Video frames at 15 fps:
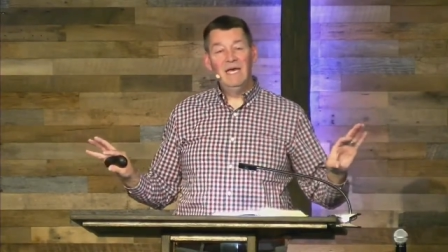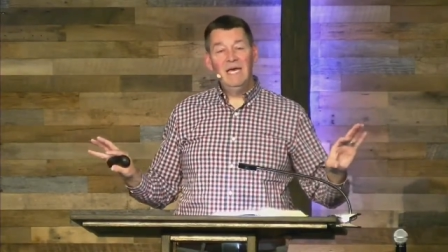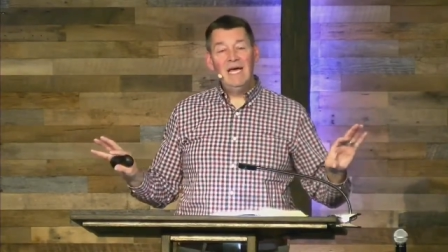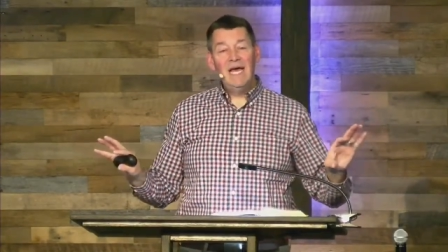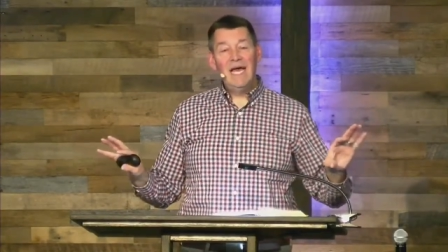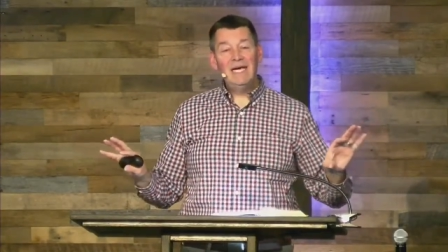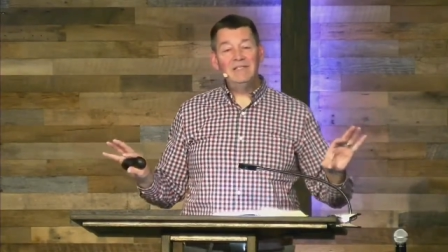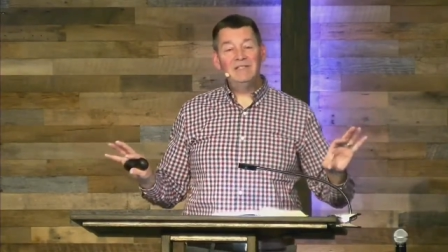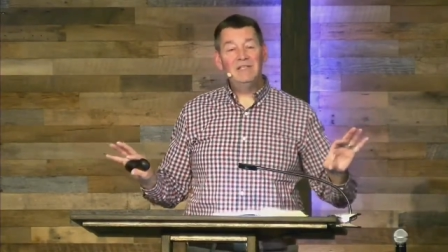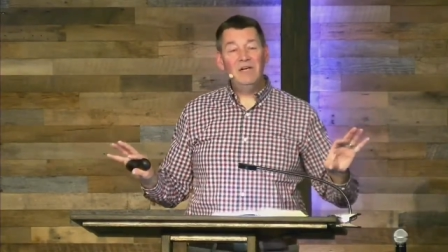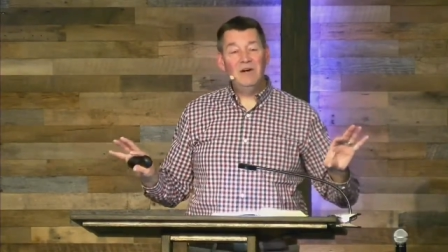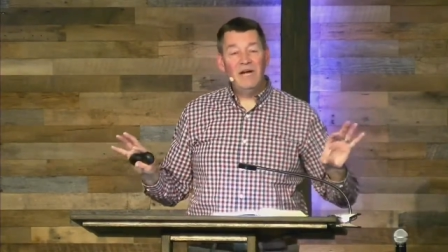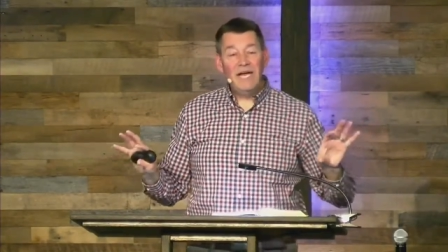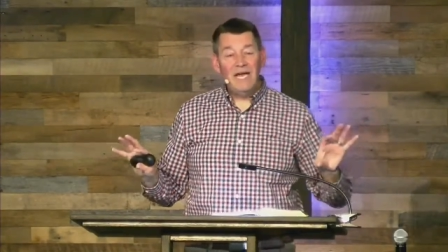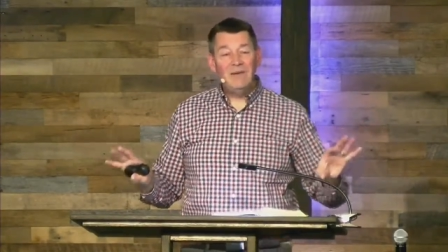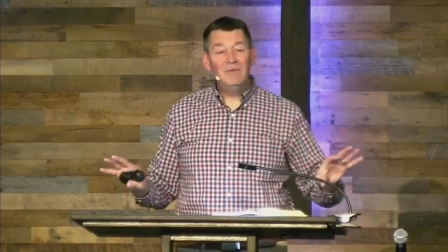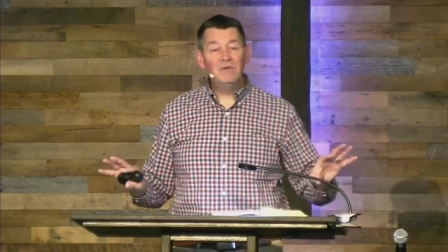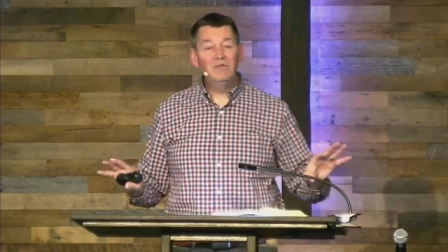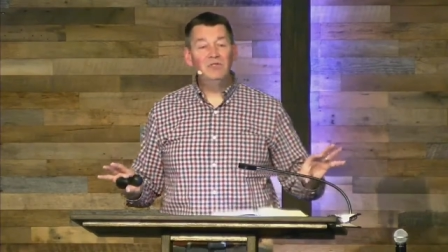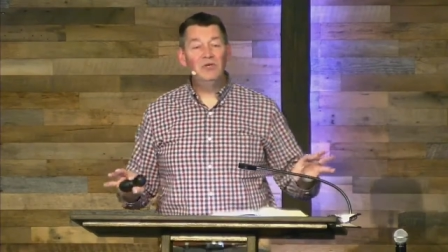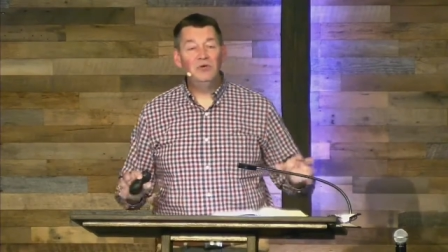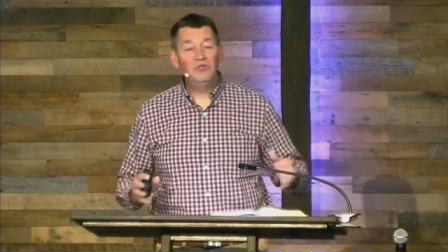as they're able
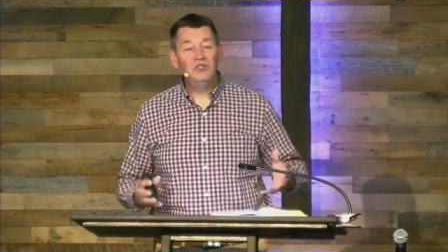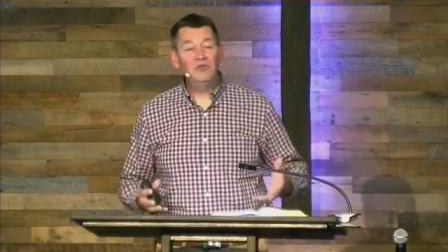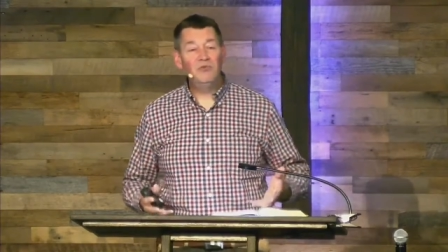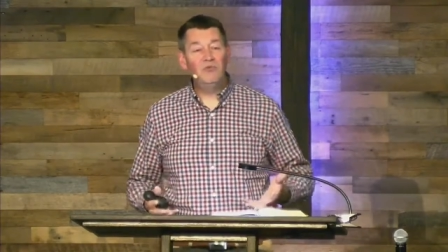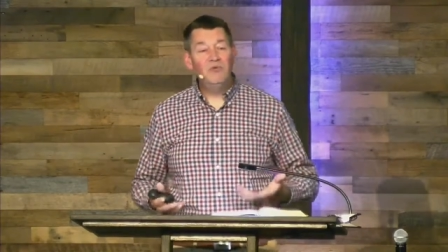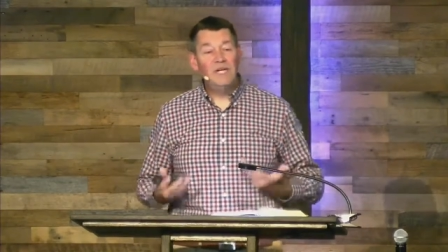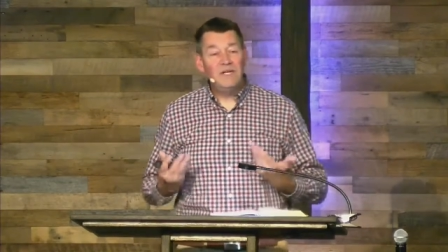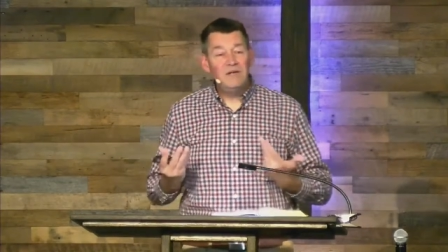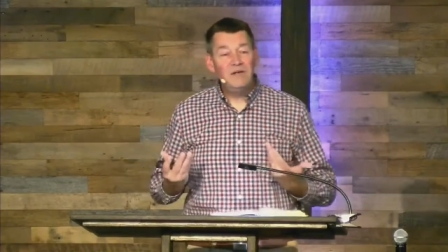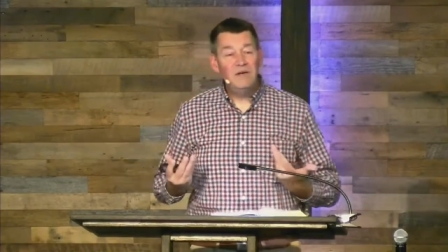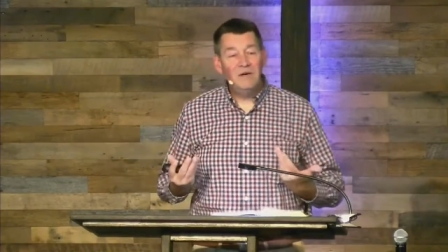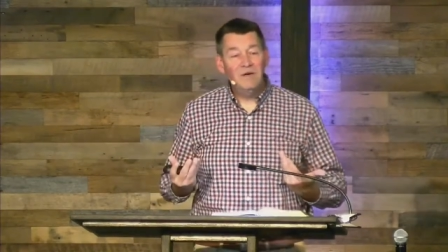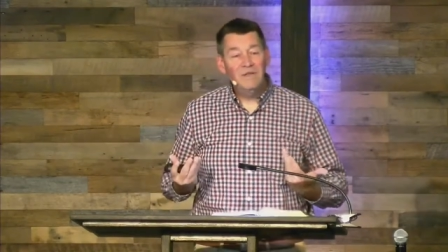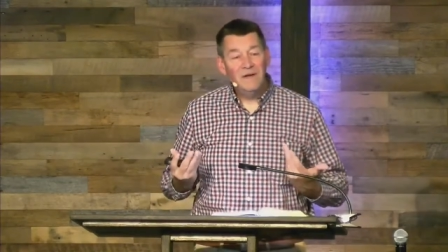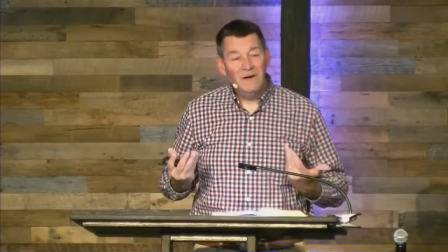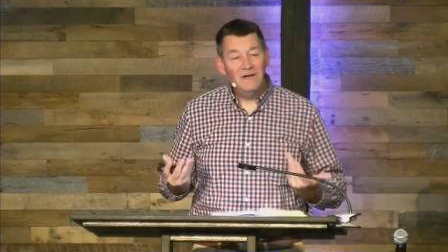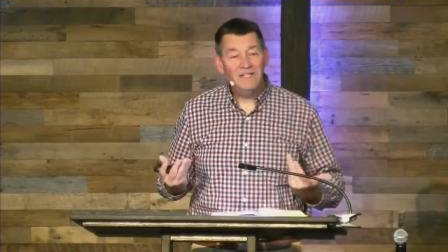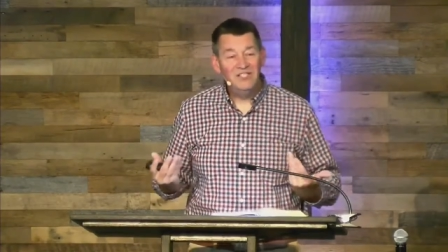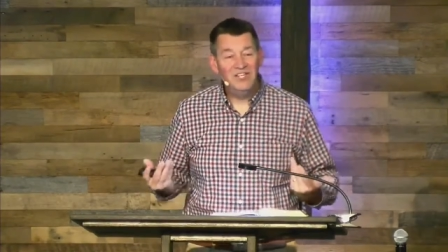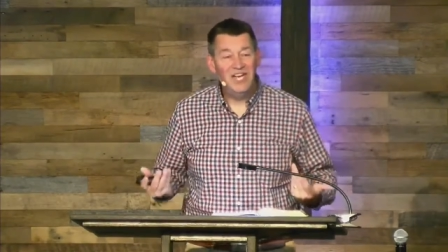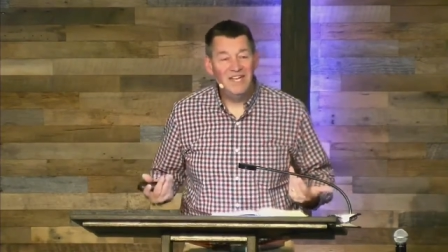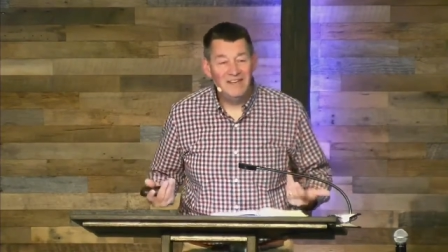to surrender their
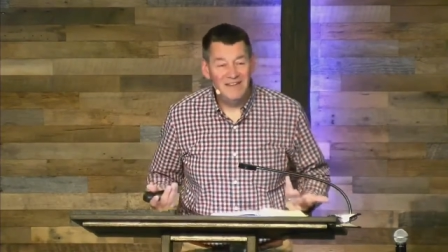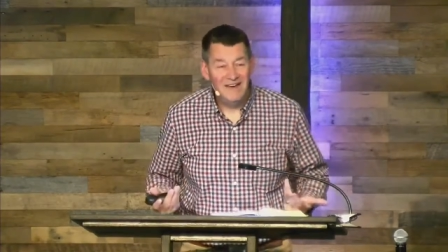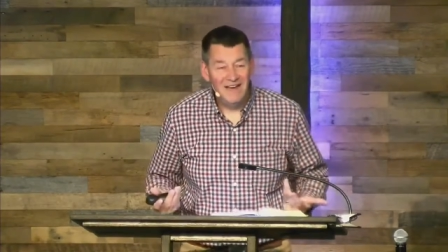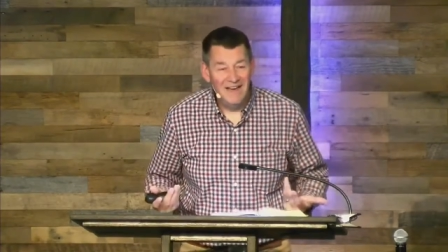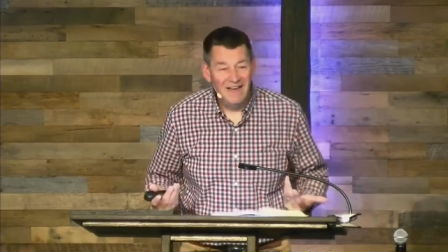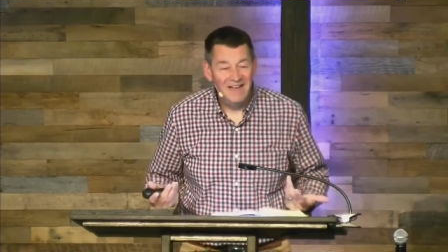agenda.